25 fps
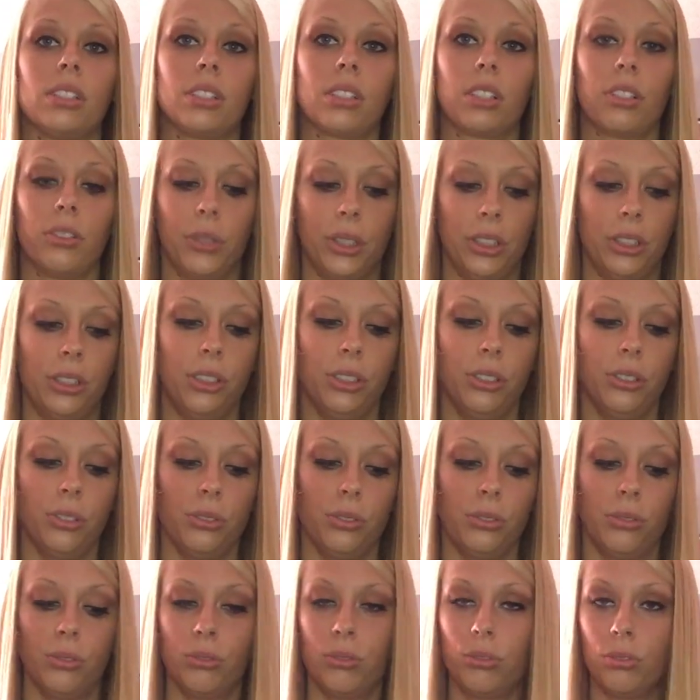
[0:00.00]
It's going
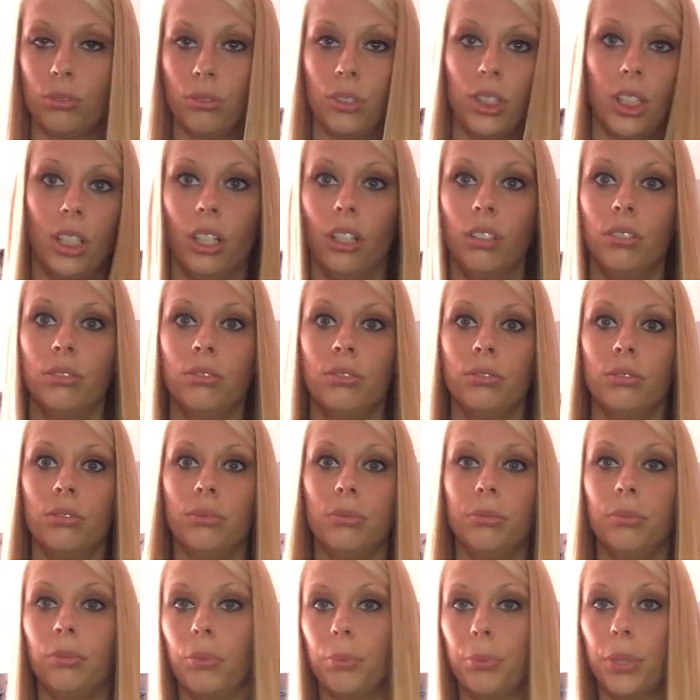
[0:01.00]
to, you know,
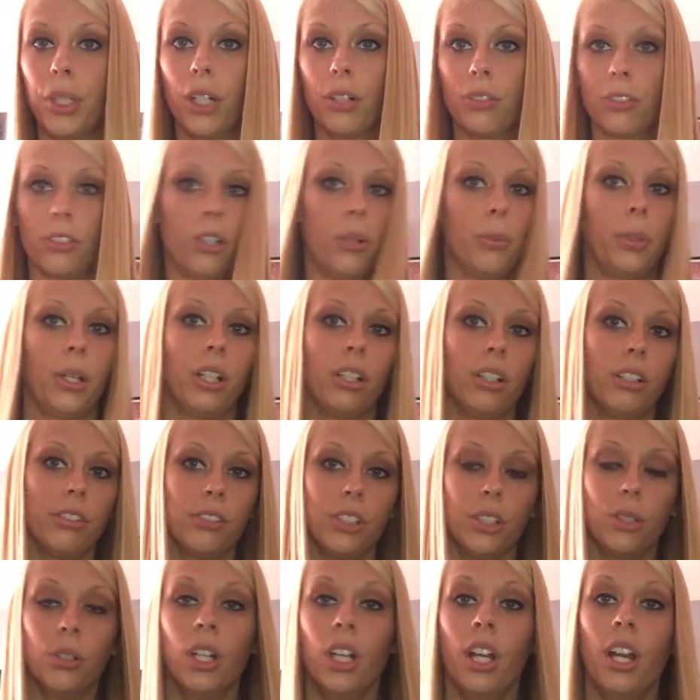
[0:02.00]
be overall better
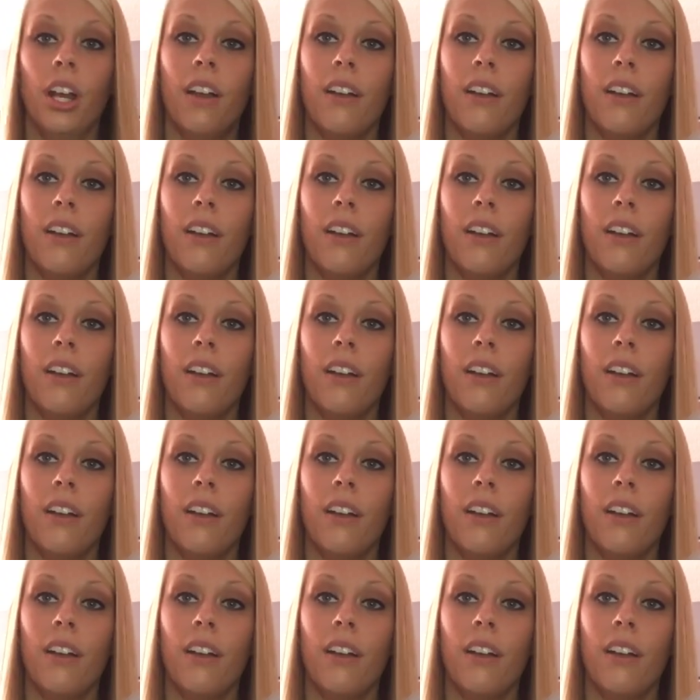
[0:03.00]
if you